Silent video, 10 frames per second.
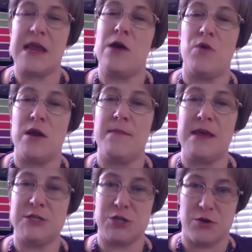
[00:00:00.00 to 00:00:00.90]
I want to
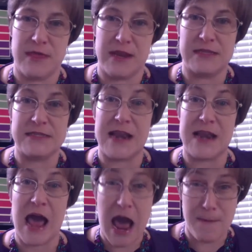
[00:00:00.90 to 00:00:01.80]
make sure that it's an
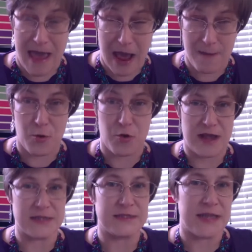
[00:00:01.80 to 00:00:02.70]
IMAP or has the